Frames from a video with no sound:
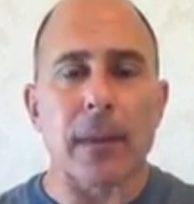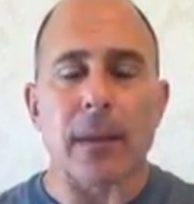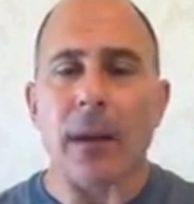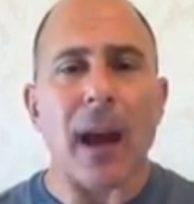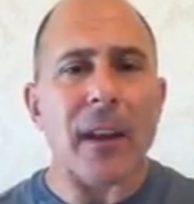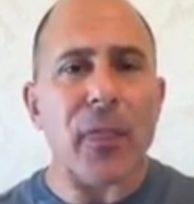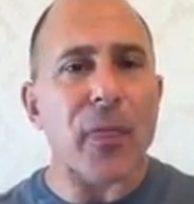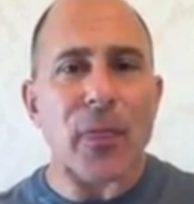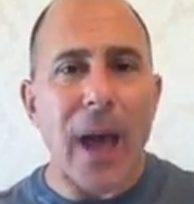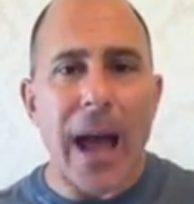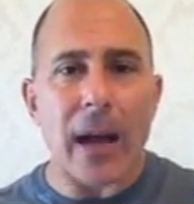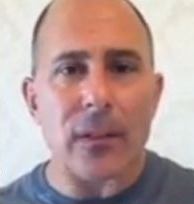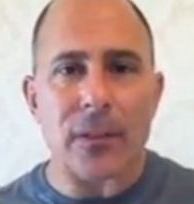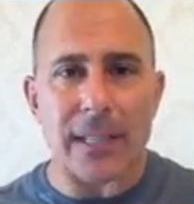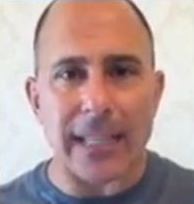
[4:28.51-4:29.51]
Not
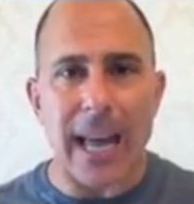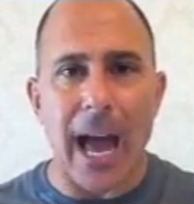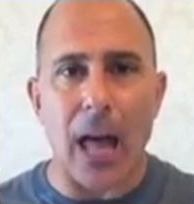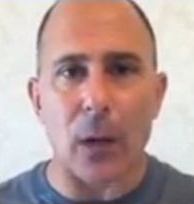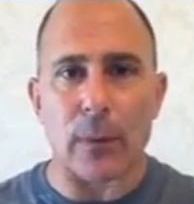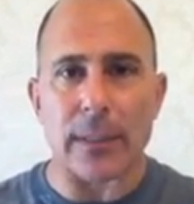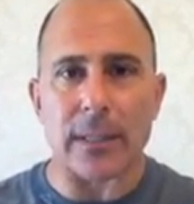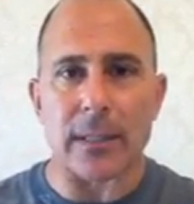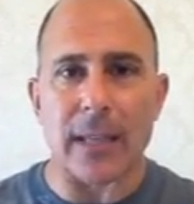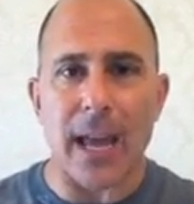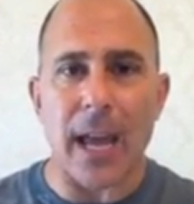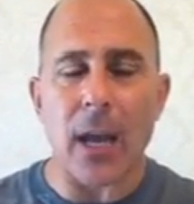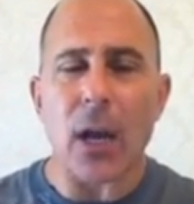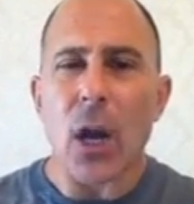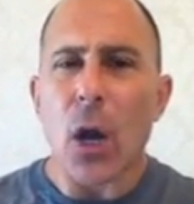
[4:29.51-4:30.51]
1,000 calories a
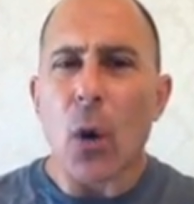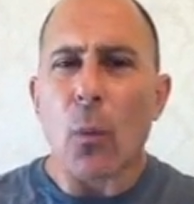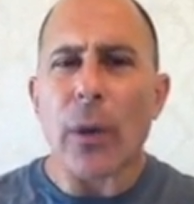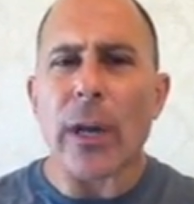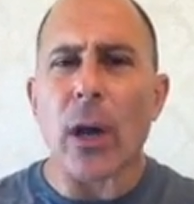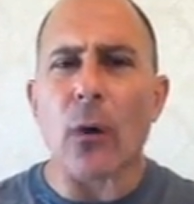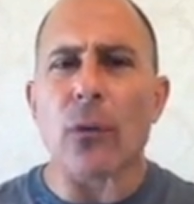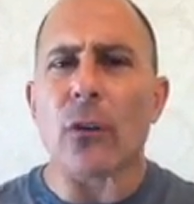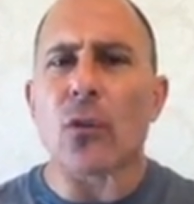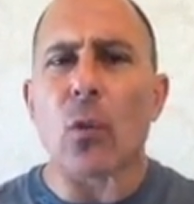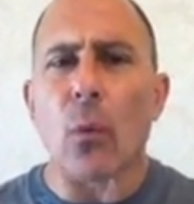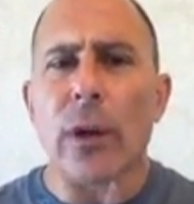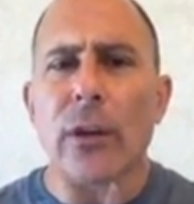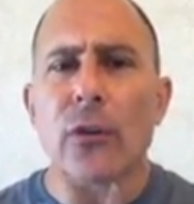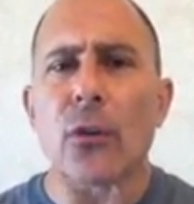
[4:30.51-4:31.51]
day, we go to
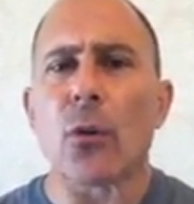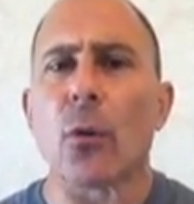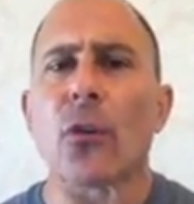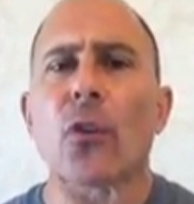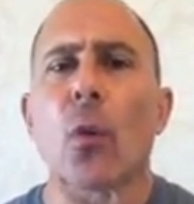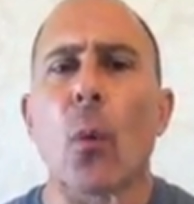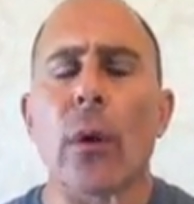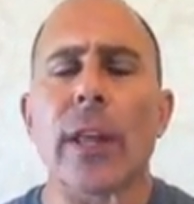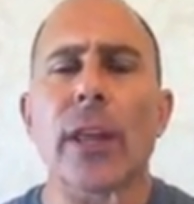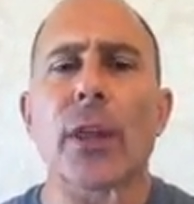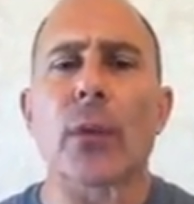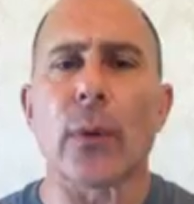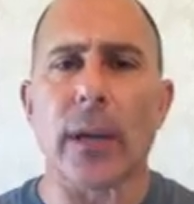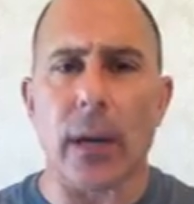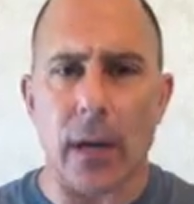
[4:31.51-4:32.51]
2,200 or
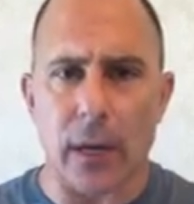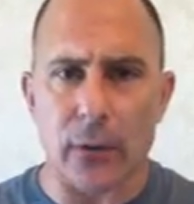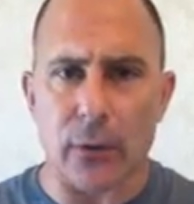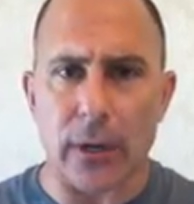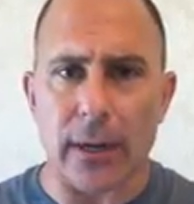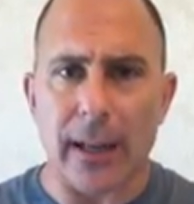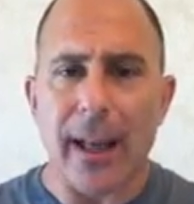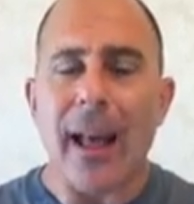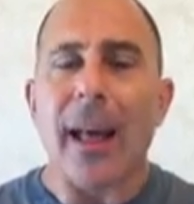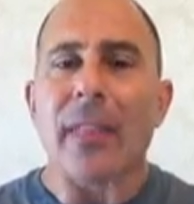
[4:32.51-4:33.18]
2,300.